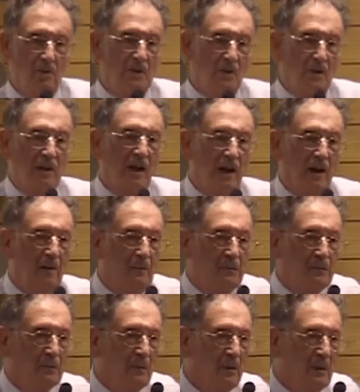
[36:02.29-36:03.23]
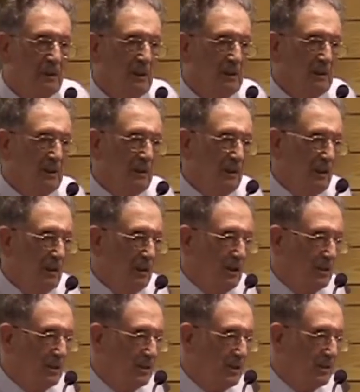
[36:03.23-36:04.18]
of Islam,
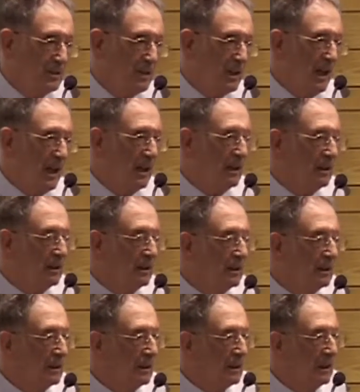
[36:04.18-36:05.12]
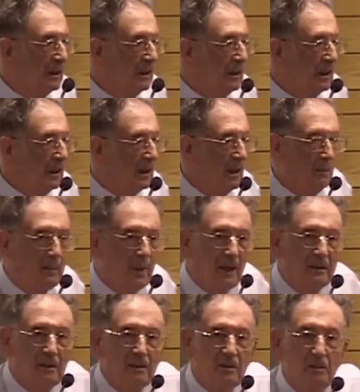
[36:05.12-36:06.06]
just like
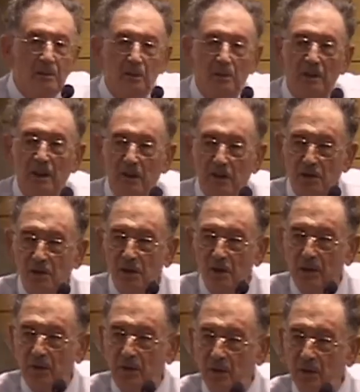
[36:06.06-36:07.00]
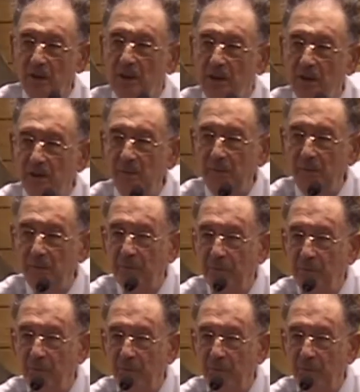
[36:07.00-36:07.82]
Chabad is a mutation of Judaism.